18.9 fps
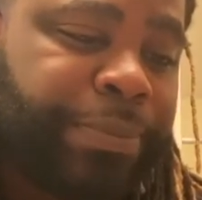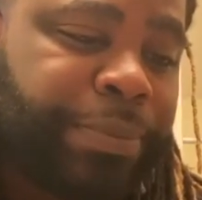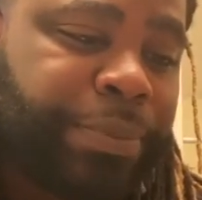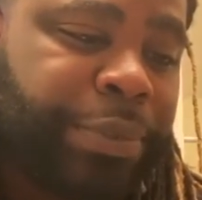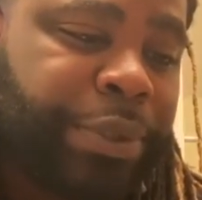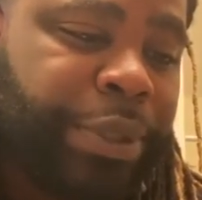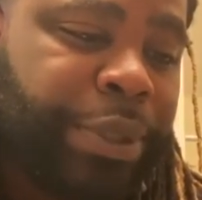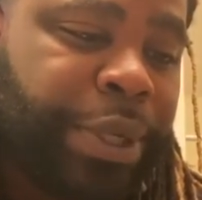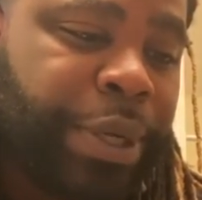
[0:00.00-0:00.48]

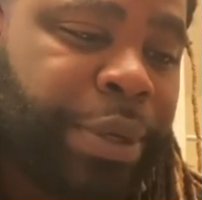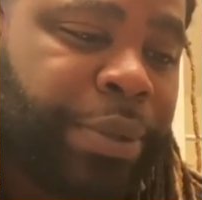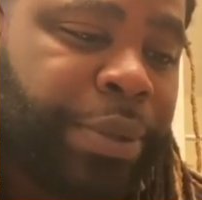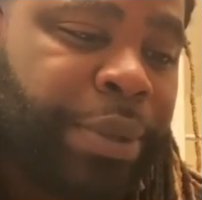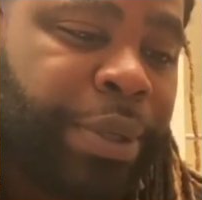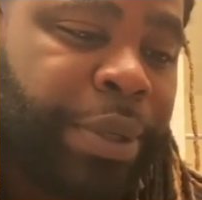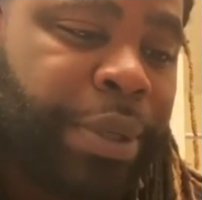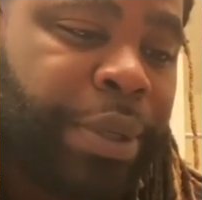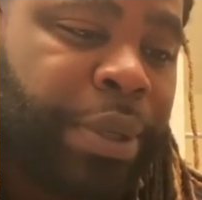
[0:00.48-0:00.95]
You
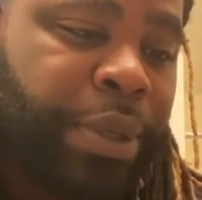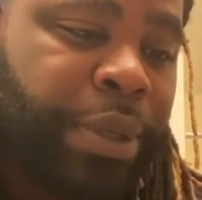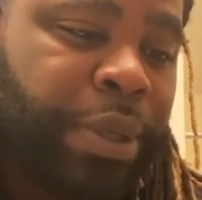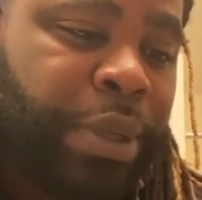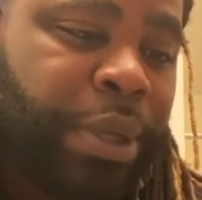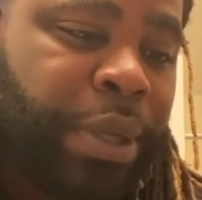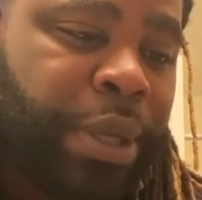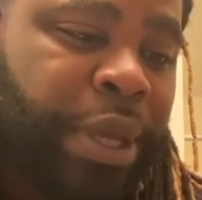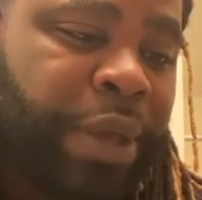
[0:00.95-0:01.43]
know,
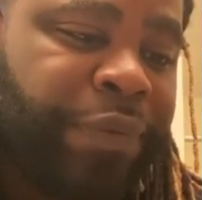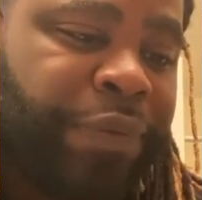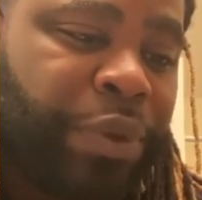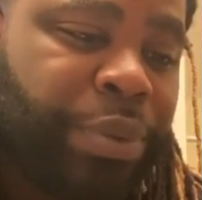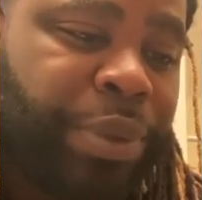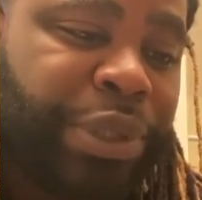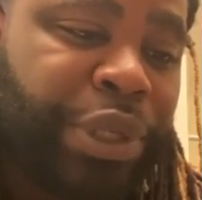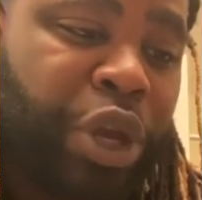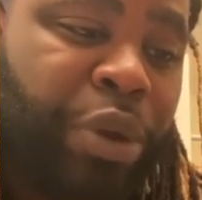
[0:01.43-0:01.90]
if
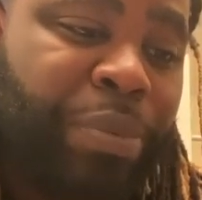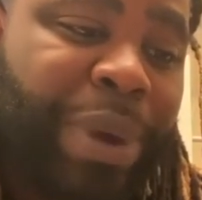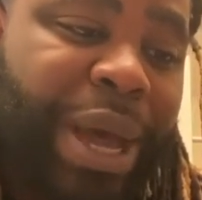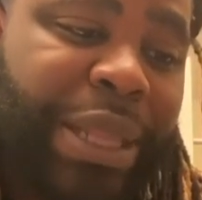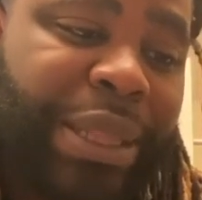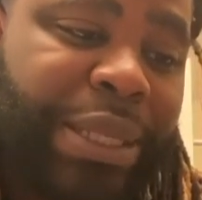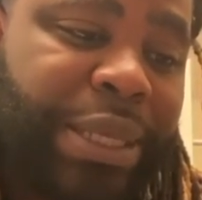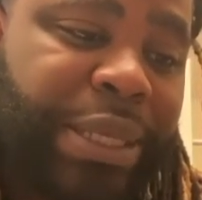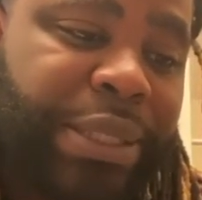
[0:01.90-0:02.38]
you was on
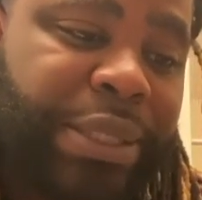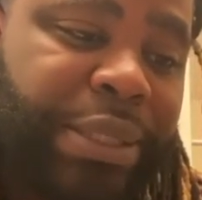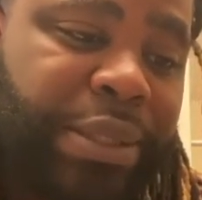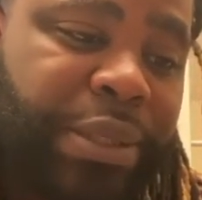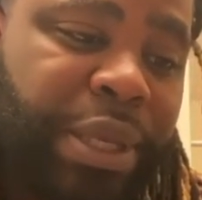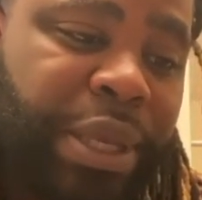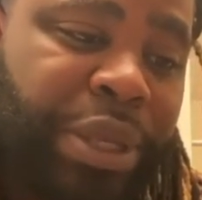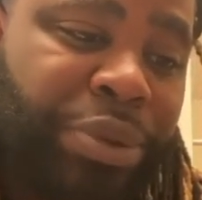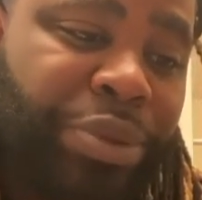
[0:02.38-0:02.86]
my
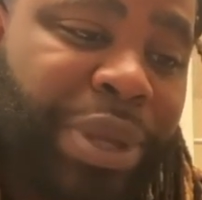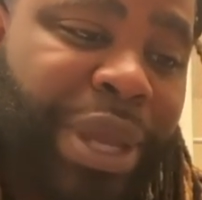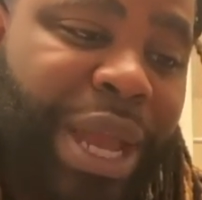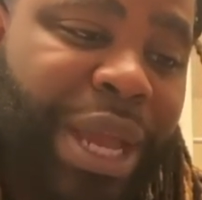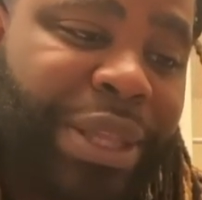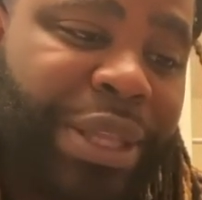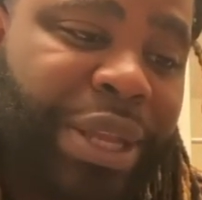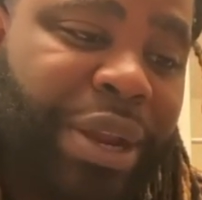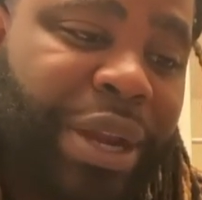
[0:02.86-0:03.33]
list and you
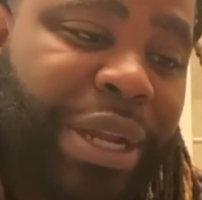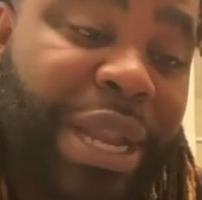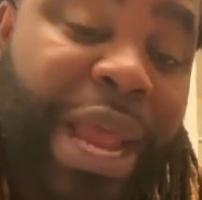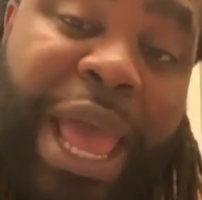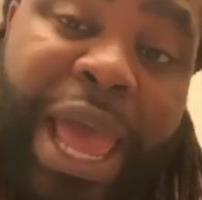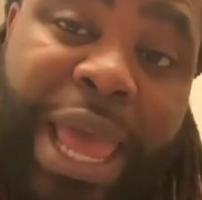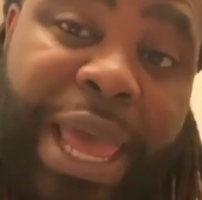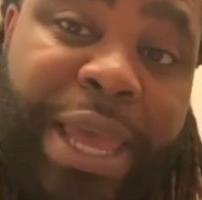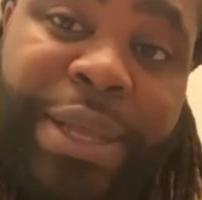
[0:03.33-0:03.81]
got there at
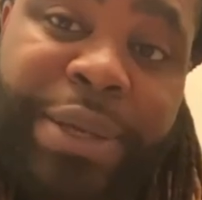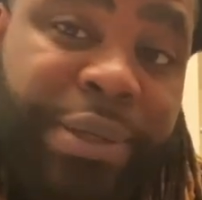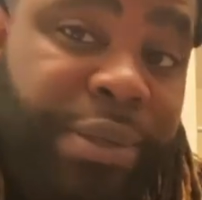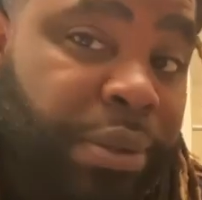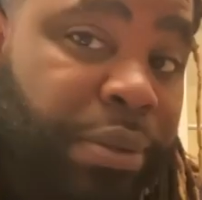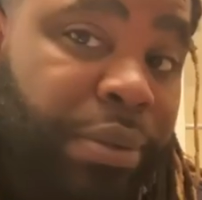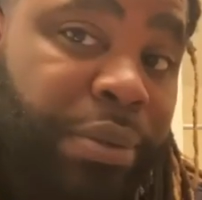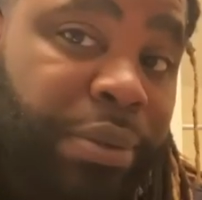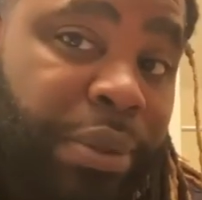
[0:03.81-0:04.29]

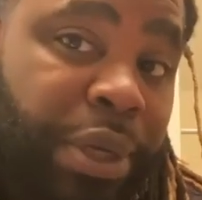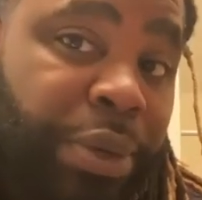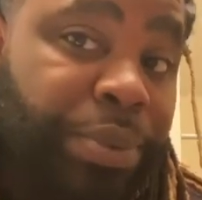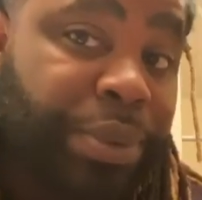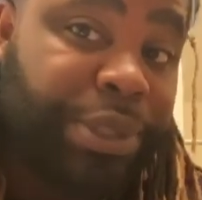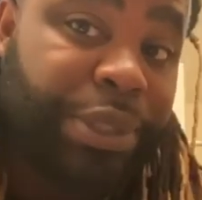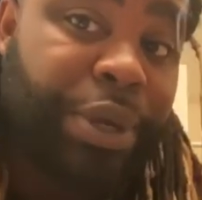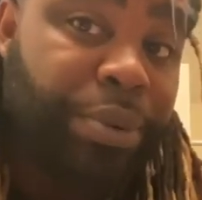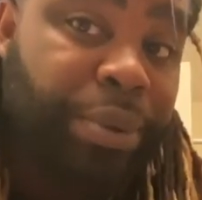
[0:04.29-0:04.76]
9, it
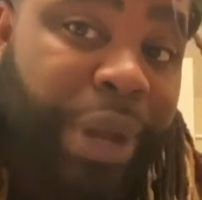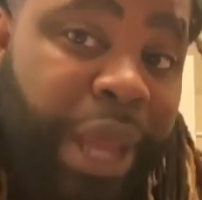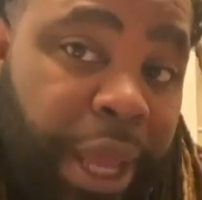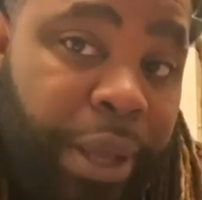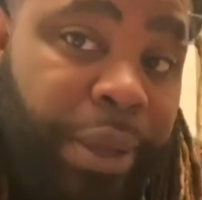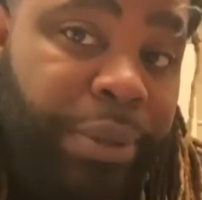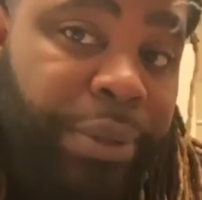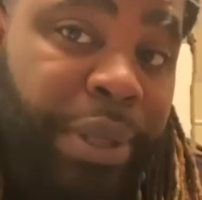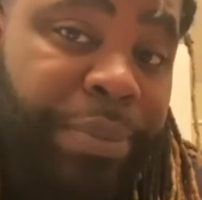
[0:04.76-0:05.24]
was sold
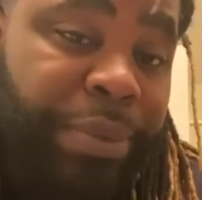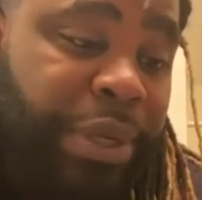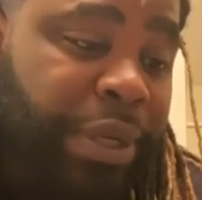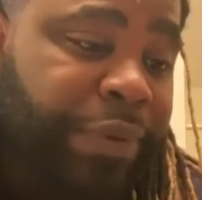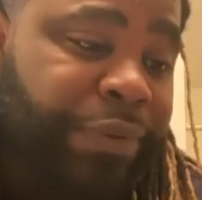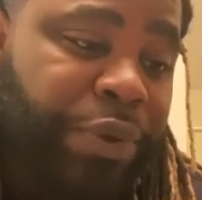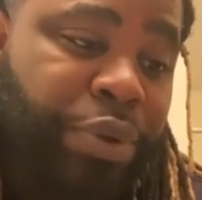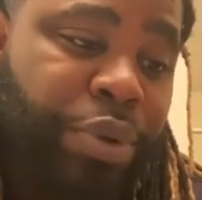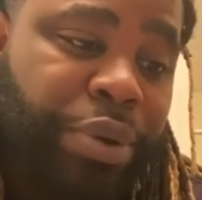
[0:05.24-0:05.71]
out. I mean,
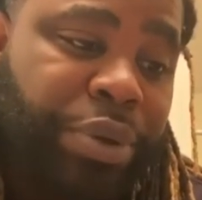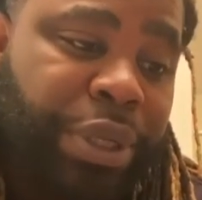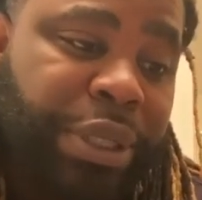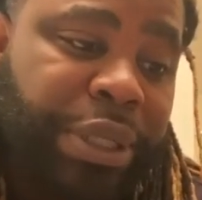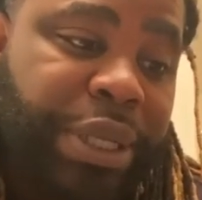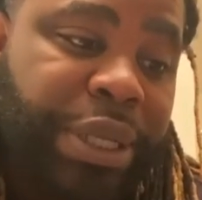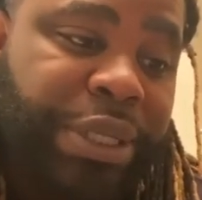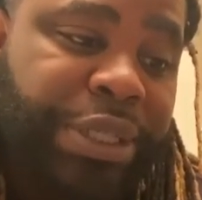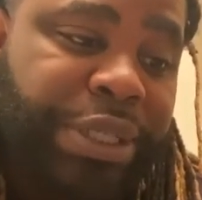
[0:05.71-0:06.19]
if you on the
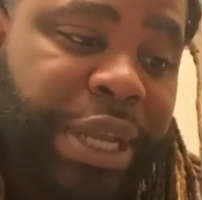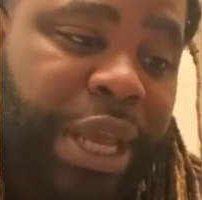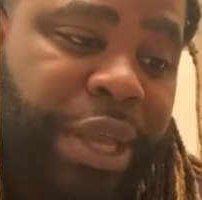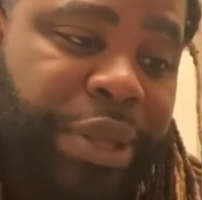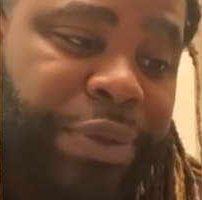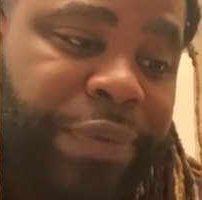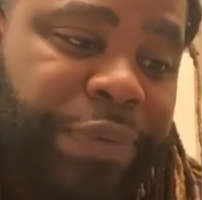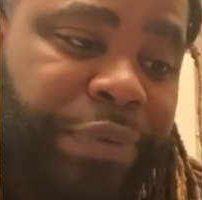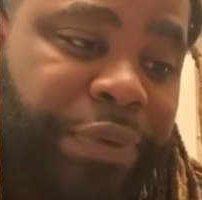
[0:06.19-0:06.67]
list,
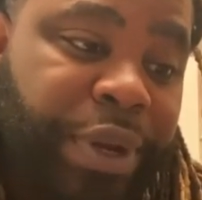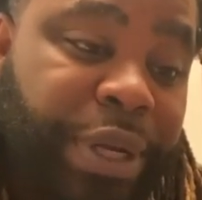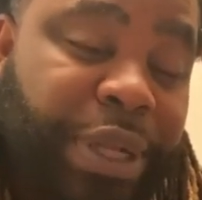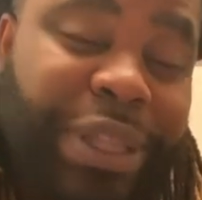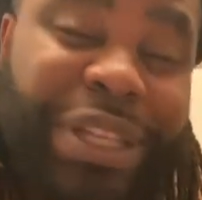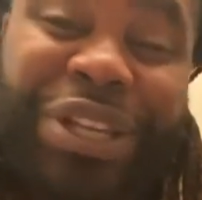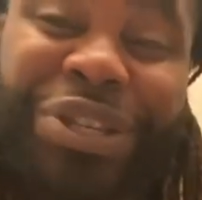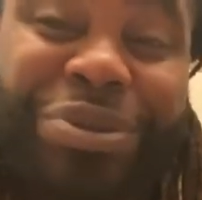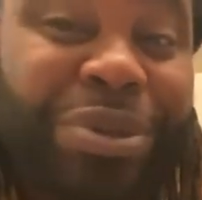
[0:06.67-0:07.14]
child, you free.
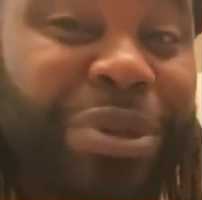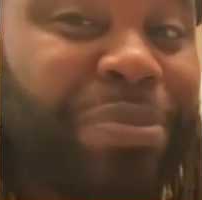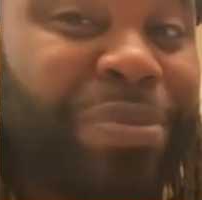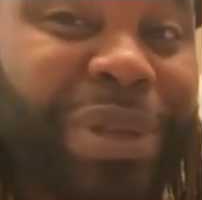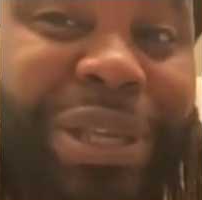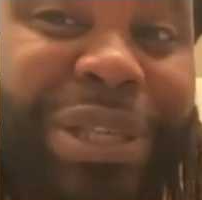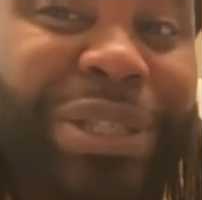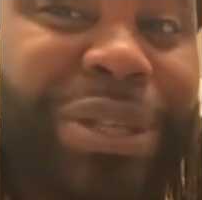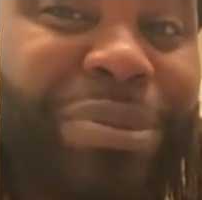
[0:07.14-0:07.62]
The least you could
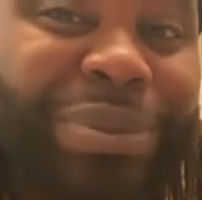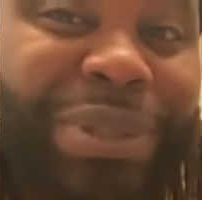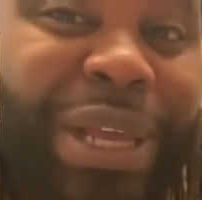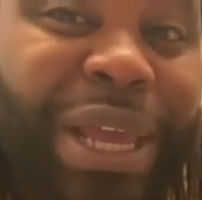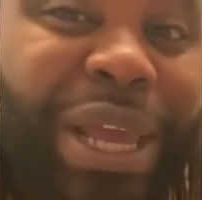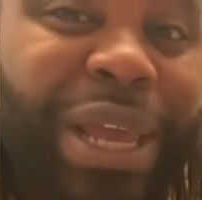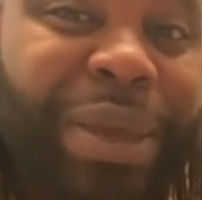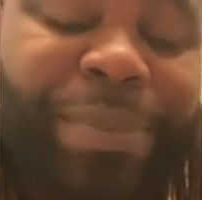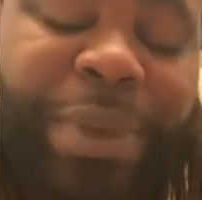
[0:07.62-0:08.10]
be is on
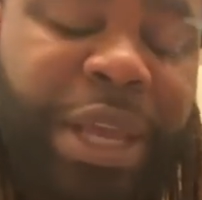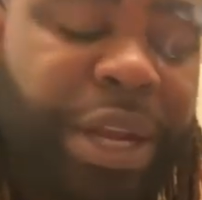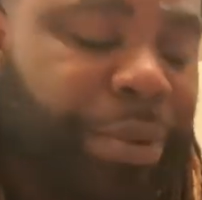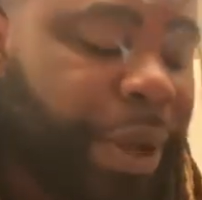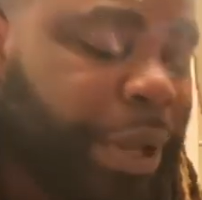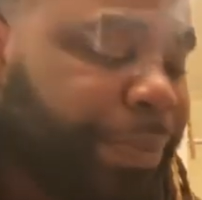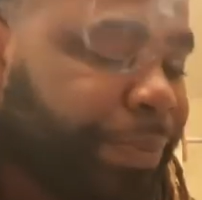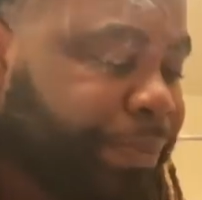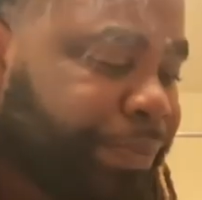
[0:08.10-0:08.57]
time.
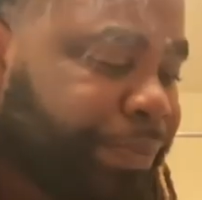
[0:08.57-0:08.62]
Anyway,